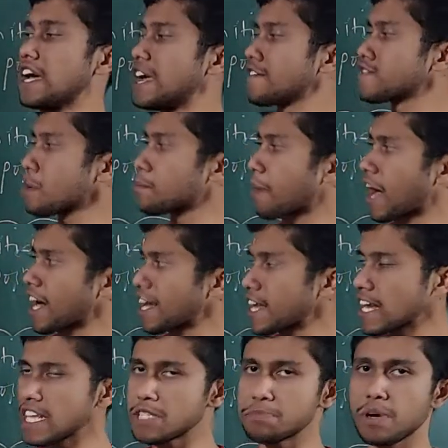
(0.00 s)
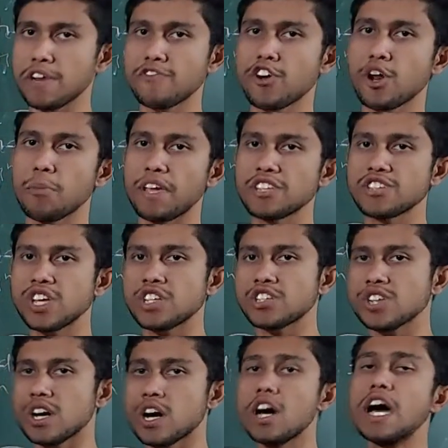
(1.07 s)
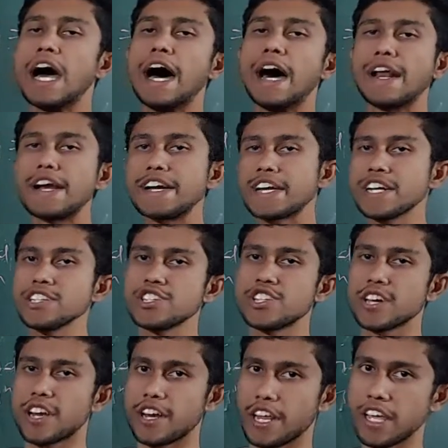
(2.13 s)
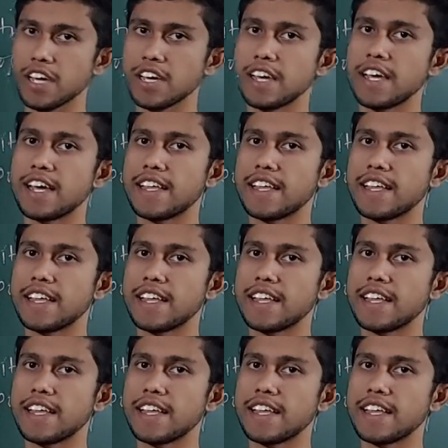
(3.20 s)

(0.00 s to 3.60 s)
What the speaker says: if the particle is performing such a return journey,